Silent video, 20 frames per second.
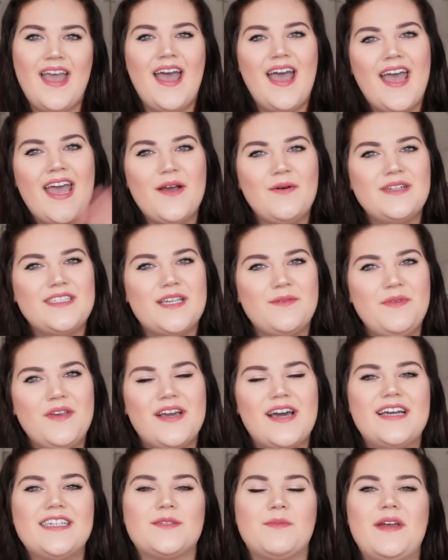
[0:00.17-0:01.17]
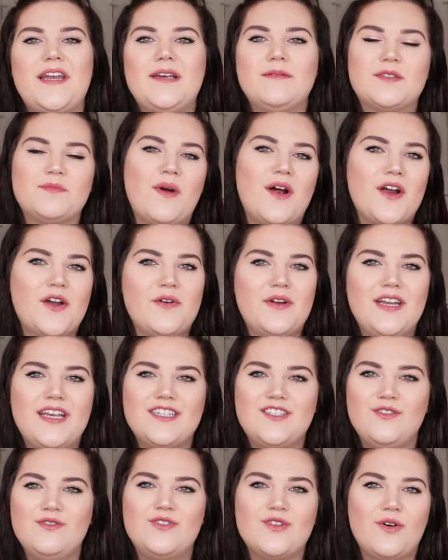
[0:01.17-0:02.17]
Hey, what's up you guys? My name is Margo in
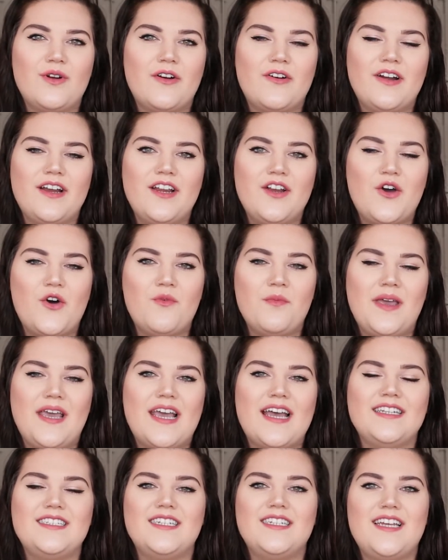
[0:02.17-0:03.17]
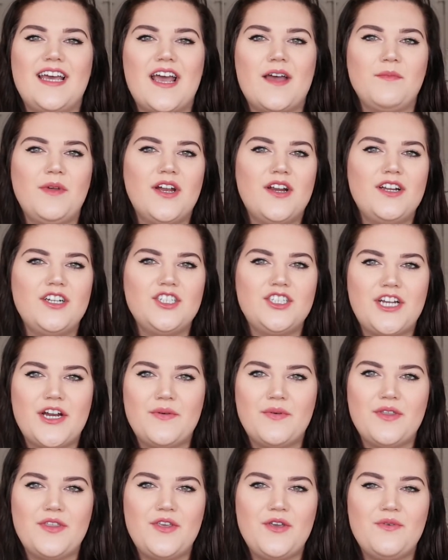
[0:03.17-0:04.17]
case you don't already know me, and today I'm here to share
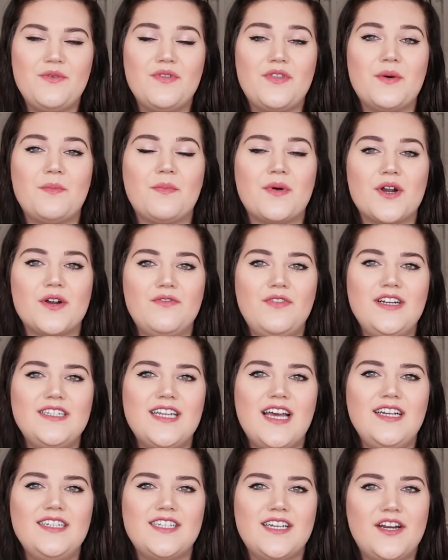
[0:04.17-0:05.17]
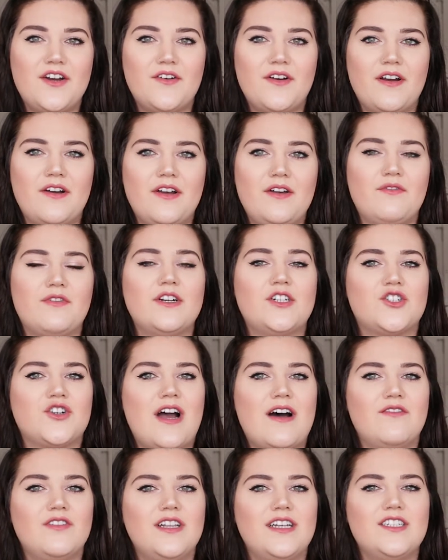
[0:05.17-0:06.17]
with you the perfect itinerary for
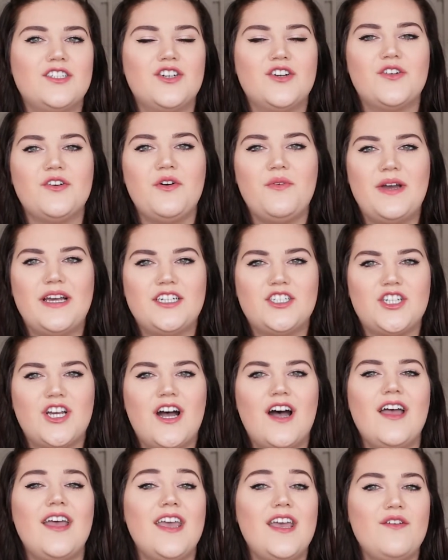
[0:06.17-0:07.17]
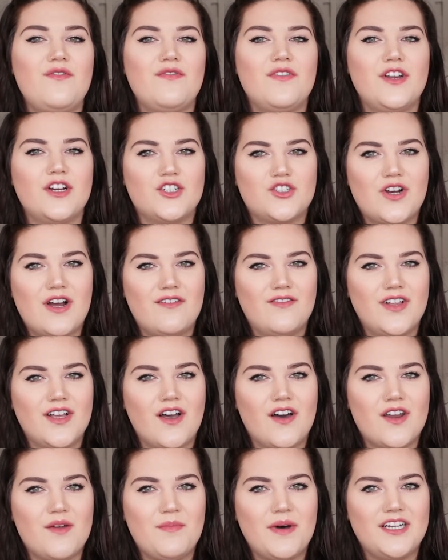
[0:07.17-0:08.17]
traveling to Croatia if you're traveling
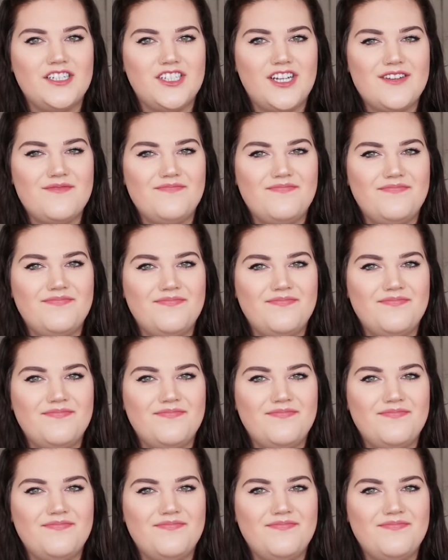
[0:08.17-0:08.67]
on a budget.